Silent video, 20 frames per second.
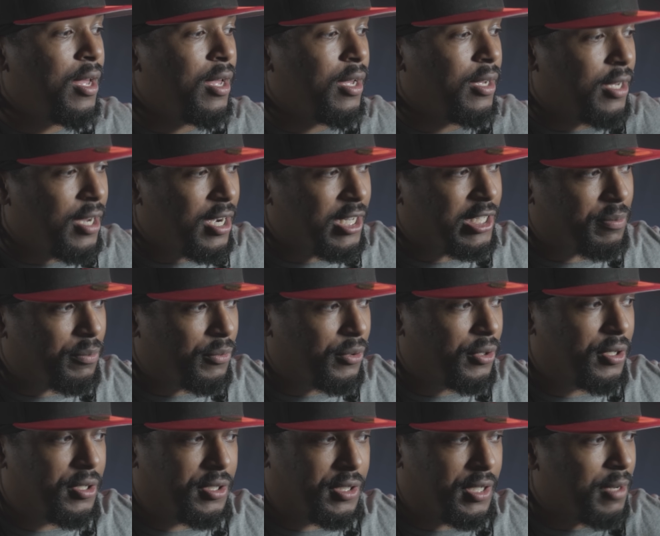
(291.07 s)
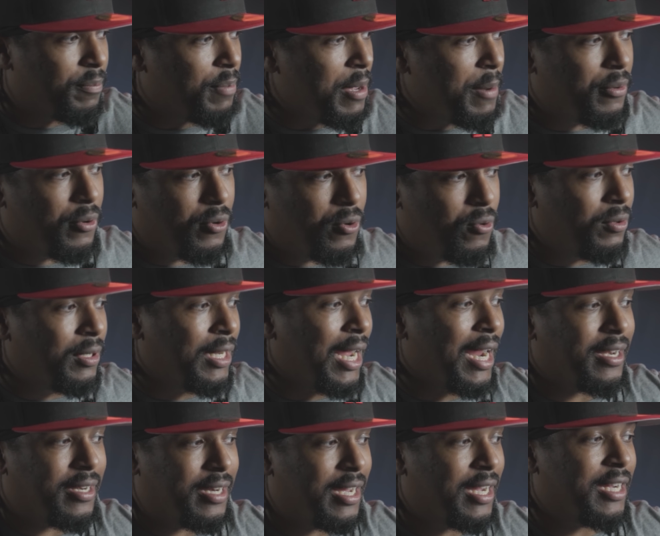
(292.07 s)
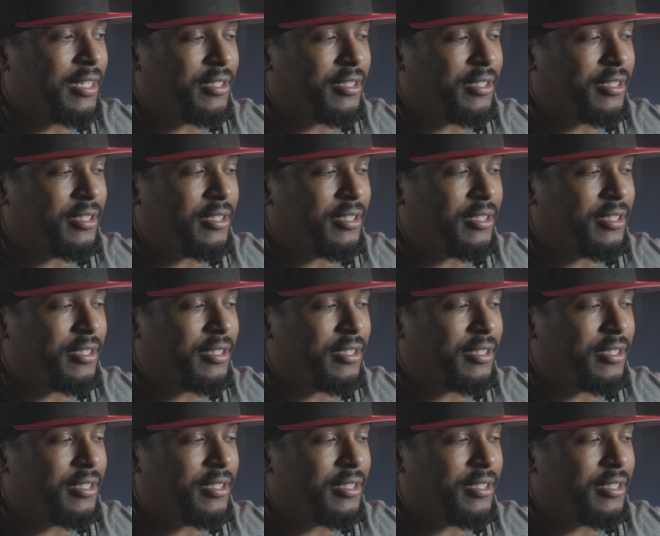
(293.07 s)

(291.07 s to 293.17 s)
customers and people who like Dodge